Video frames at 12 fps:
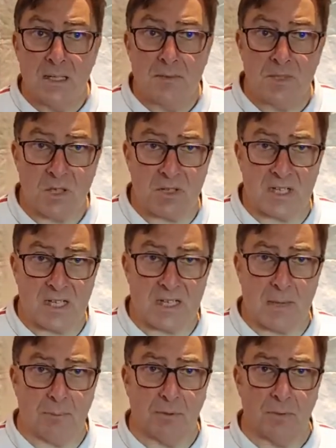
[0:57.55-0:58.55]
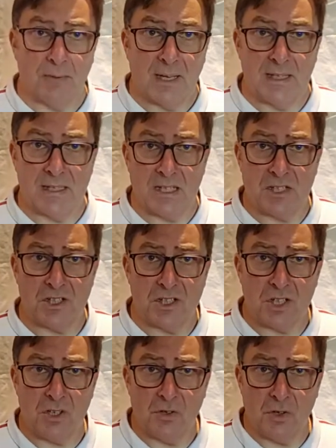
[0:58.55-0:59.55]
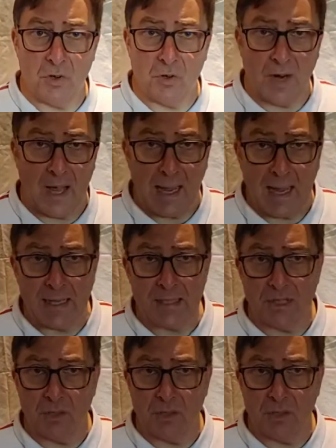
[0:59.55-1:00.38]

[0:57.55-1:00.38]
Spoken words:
So as an example, in addition to your ads,